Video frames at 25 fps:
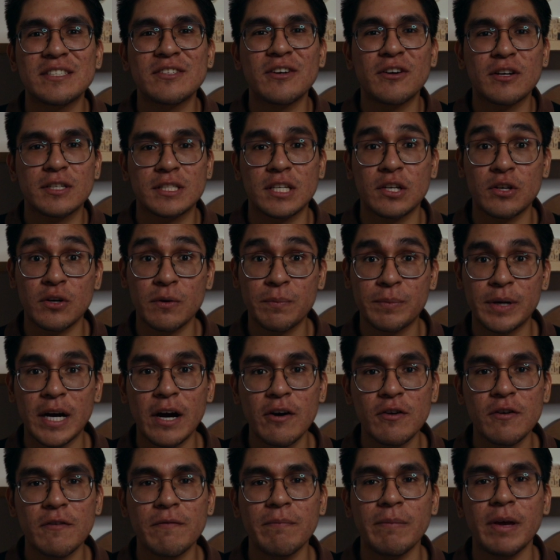socks, are you
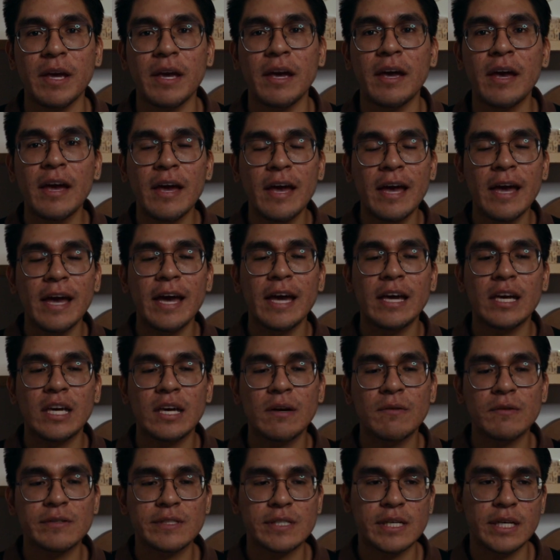proud of me? And
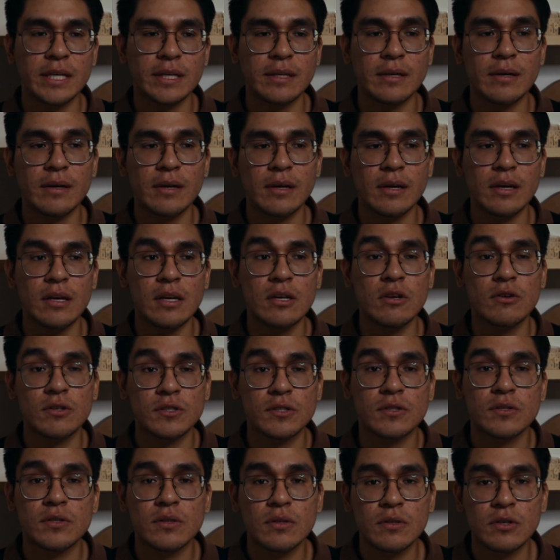he was like,
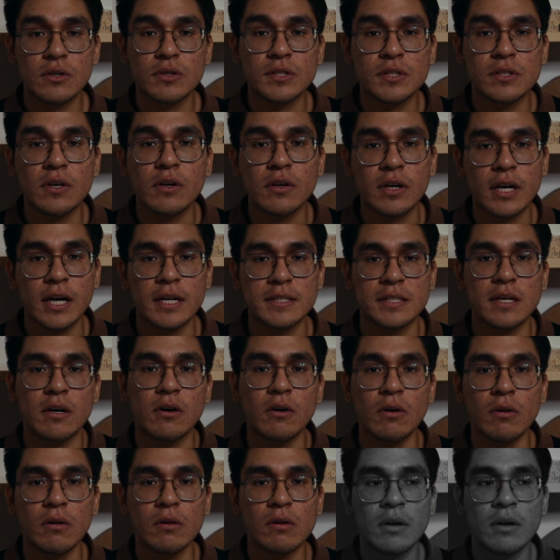your sock has a
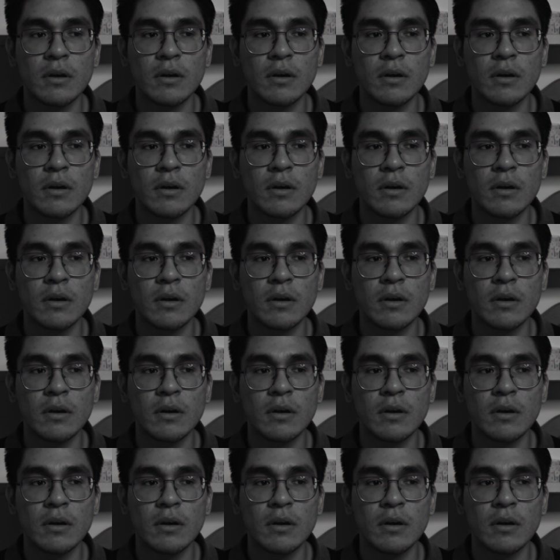hole.